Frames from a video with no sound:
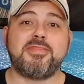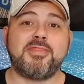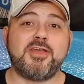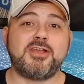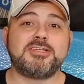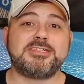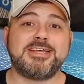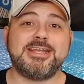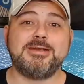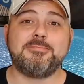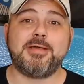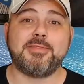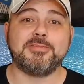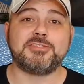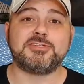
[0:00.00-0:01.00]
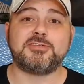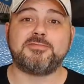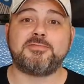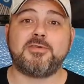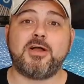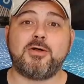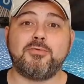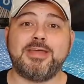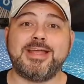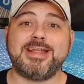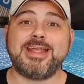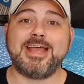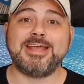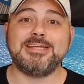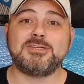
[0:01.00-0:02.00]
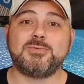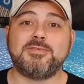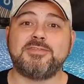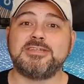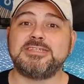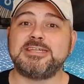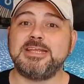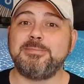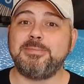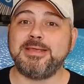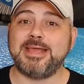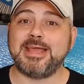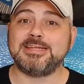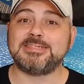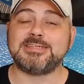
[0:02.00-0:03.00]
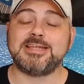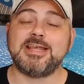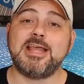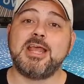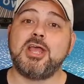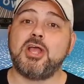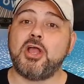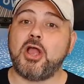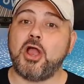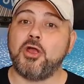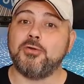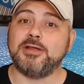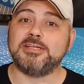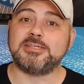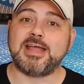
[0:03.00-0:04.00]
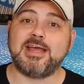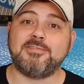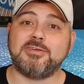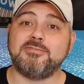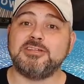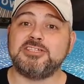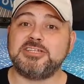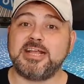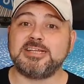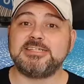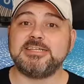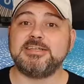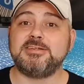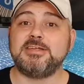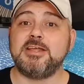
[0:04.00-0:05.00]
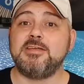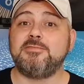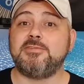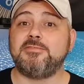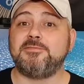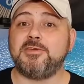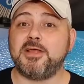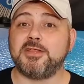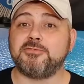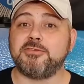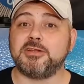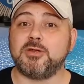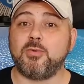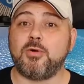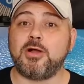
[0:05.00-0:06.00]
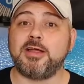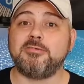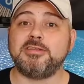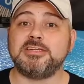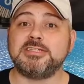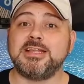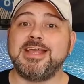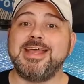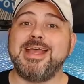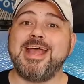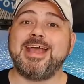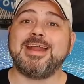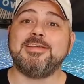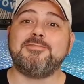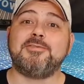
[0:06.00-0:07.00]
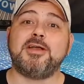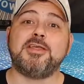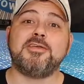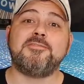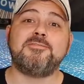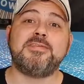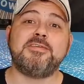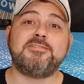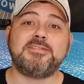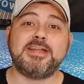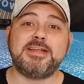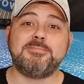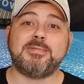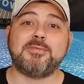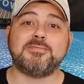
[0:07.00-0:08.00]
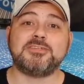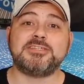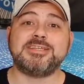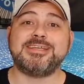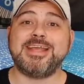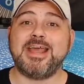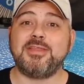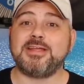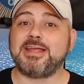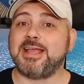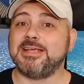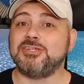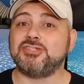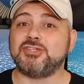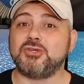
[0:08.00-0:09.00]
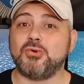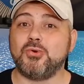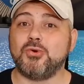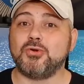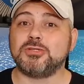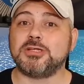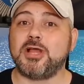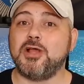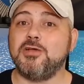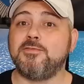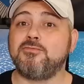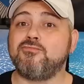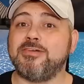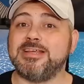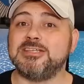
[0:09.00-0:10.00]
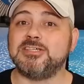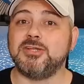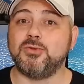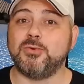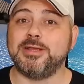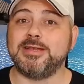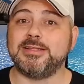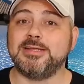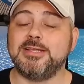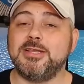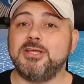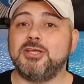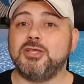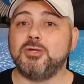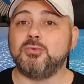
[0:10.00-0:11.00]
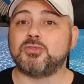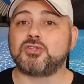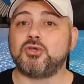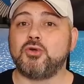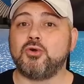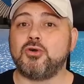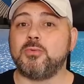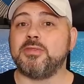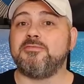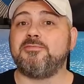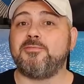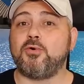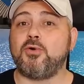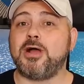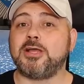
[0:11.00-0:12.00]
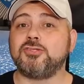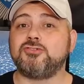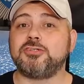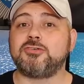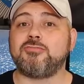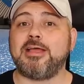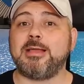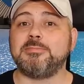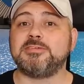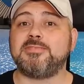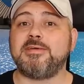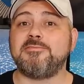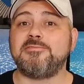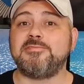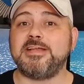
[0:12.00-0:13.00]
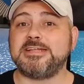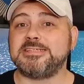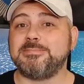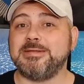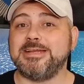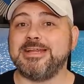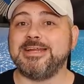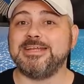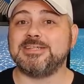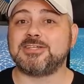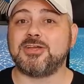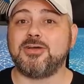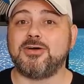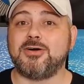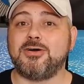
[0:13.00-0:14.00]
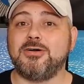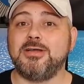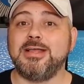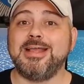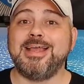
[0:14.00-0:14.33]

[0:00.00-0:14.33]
13 months to file their case with the CPS, only to have it rejected for further inquiries and a further 15 months to get the case to court over Rhys Lloyd, who was caught with 400 grams of amphetamine in his car,